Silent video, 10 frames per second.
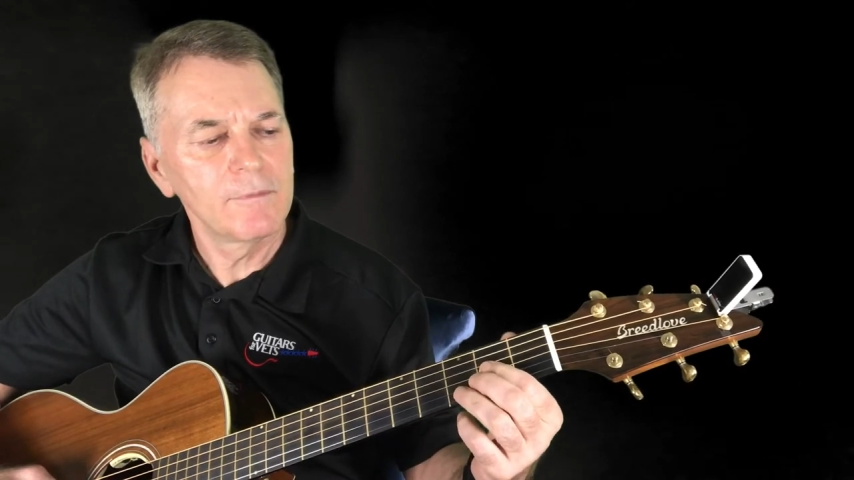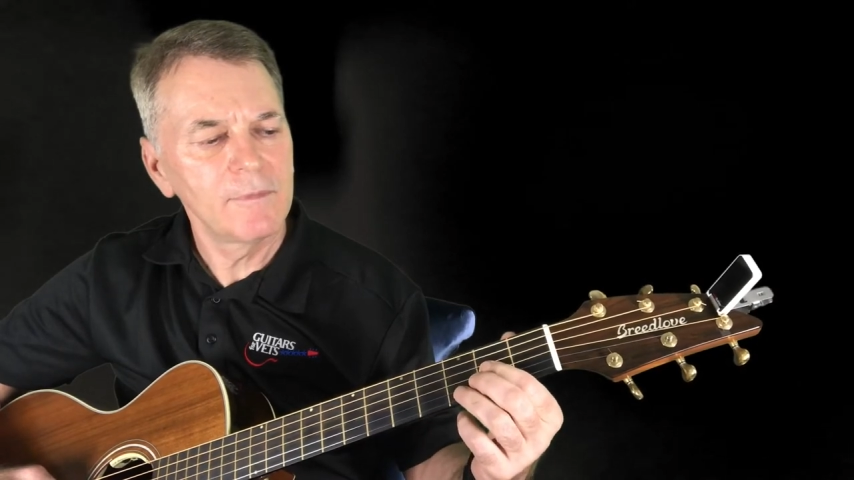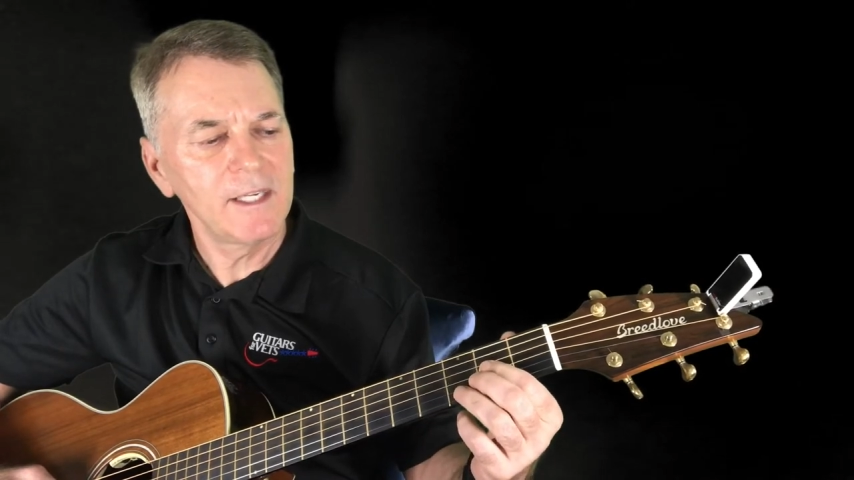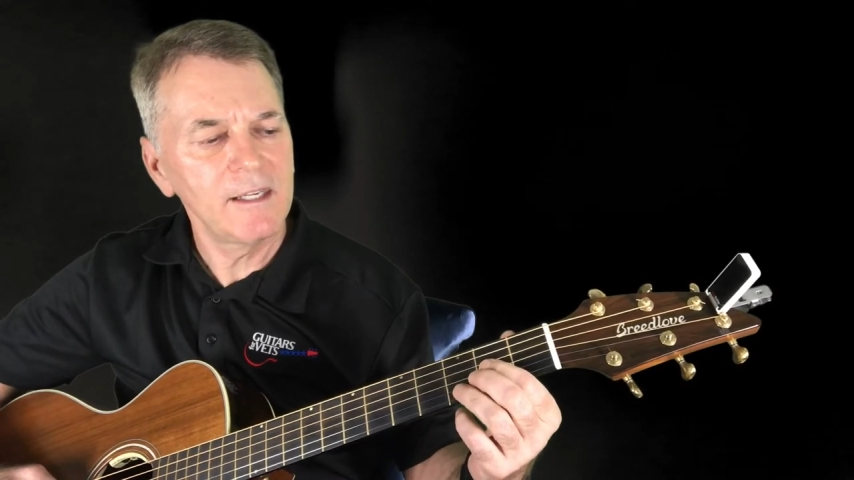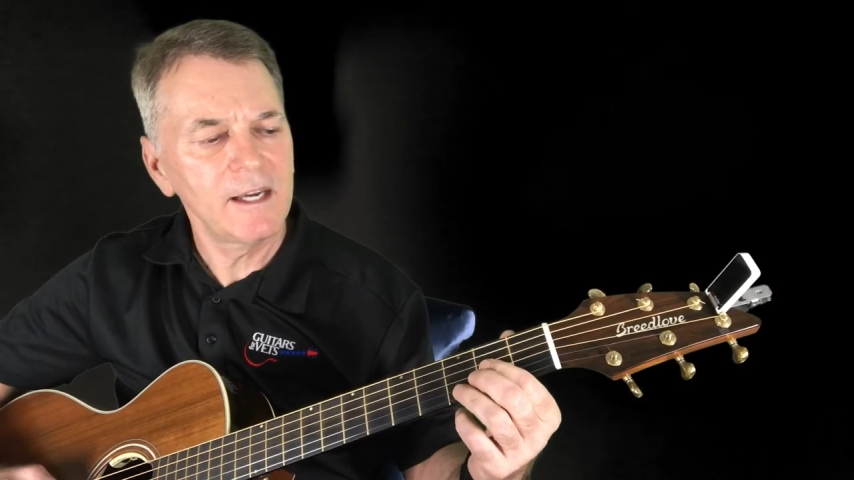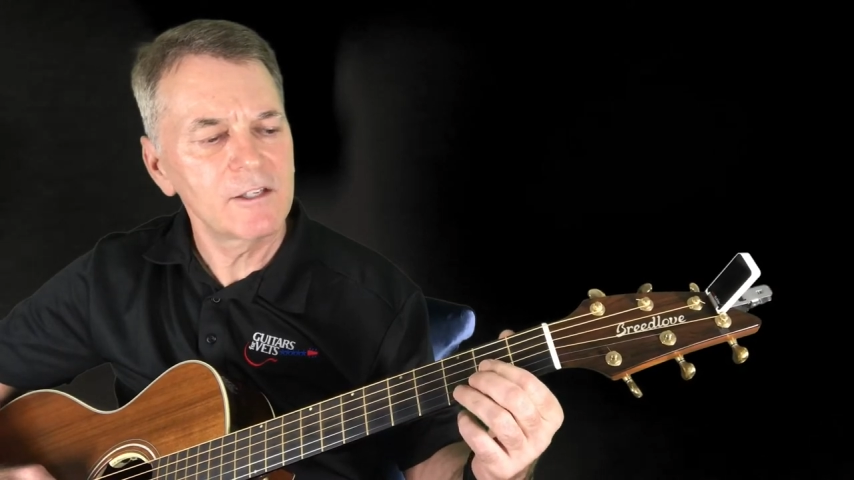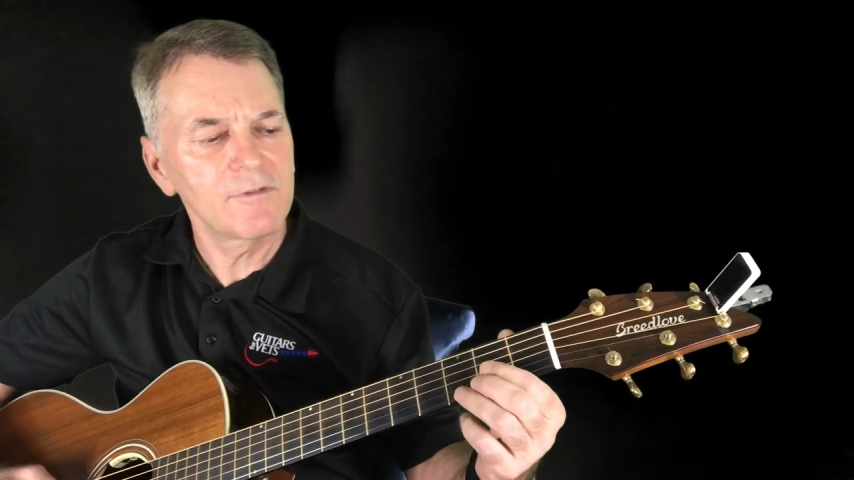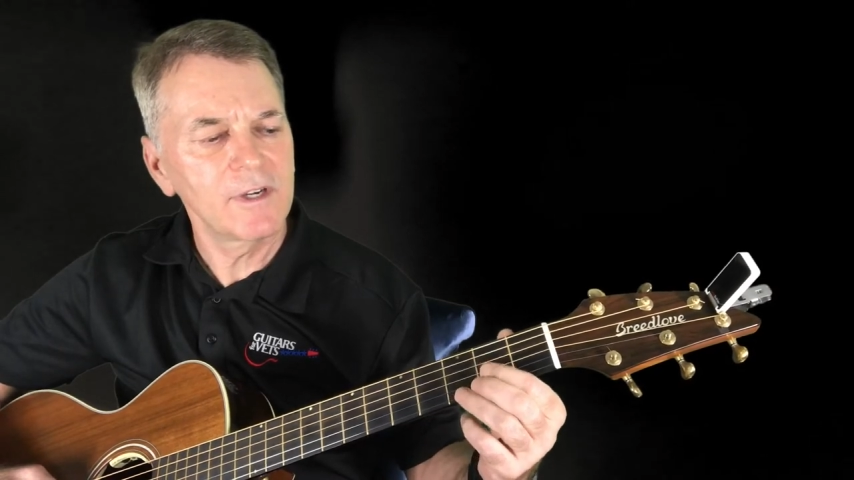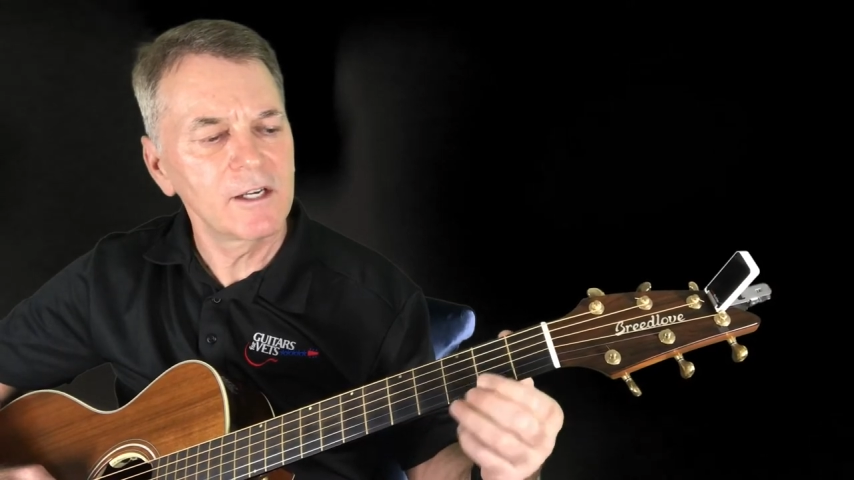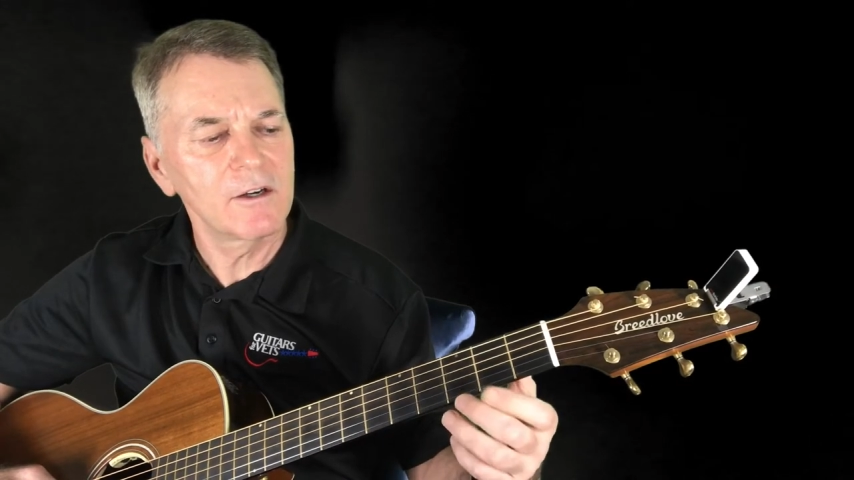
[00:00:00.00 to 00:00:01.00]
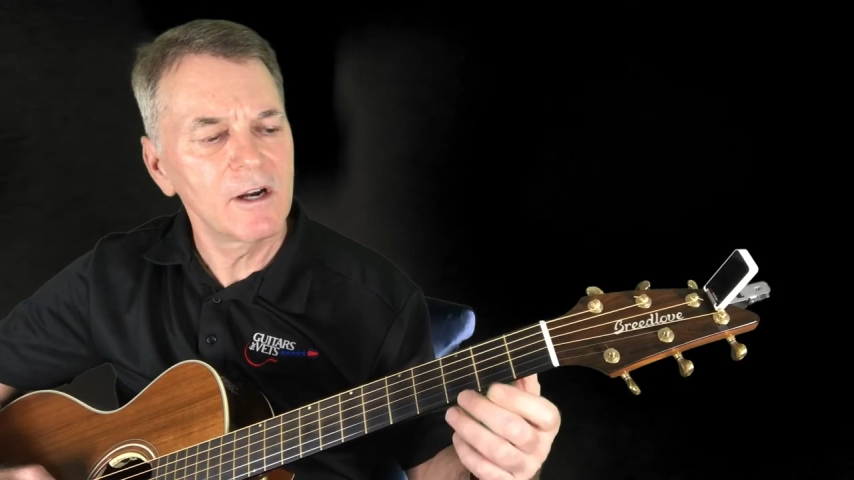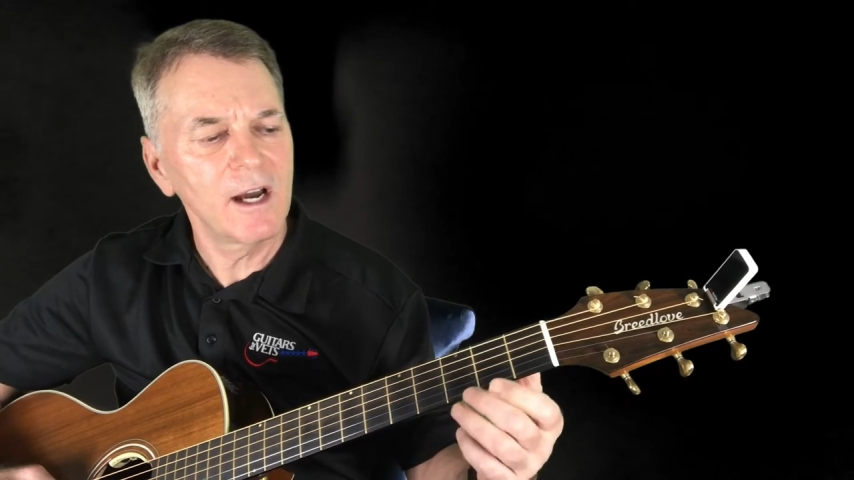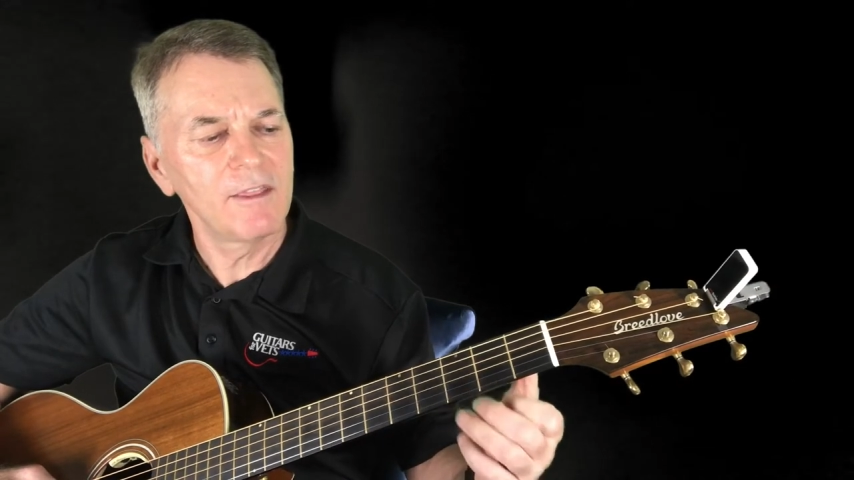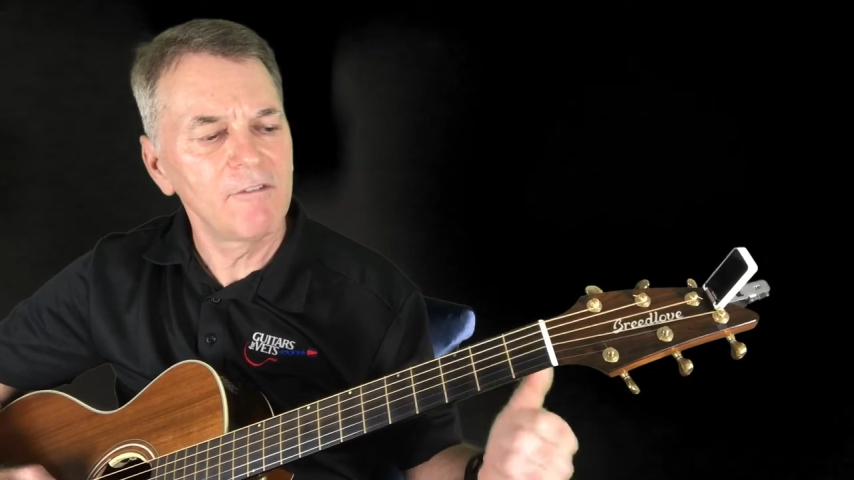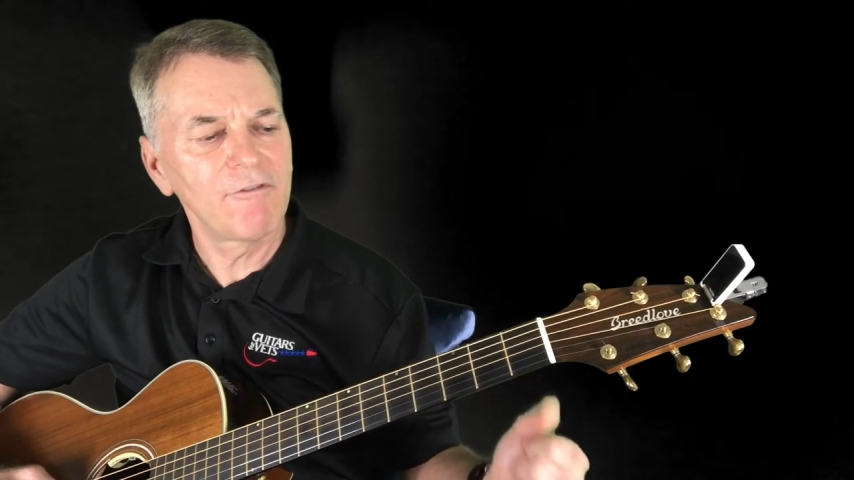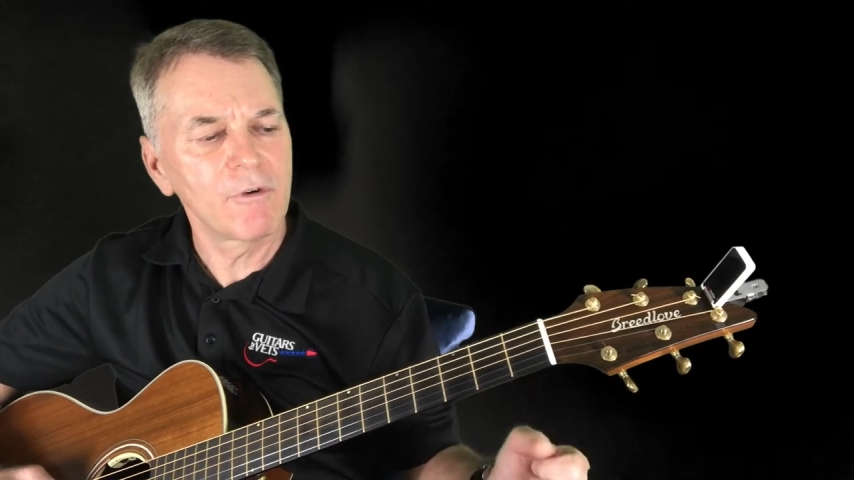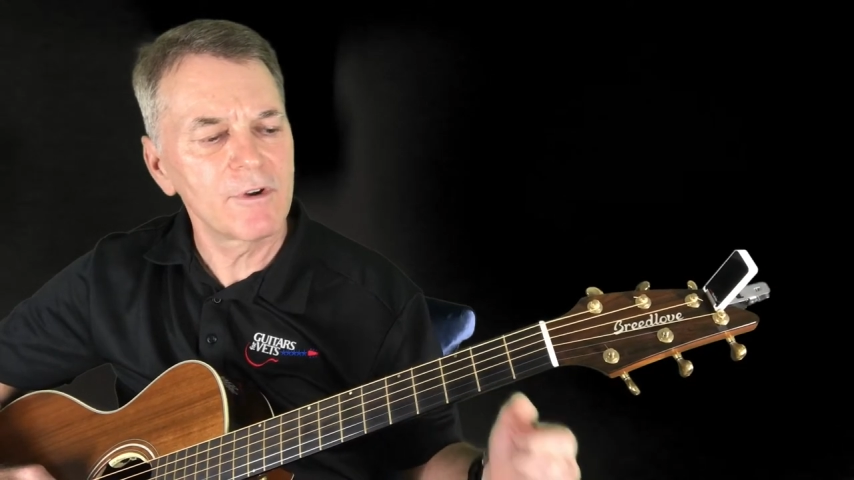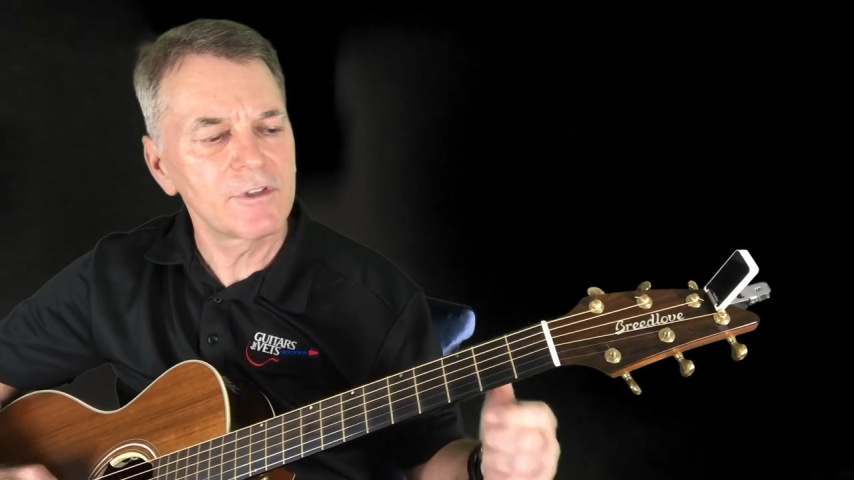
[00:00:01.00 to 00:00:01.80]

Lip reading: index finger on the fourth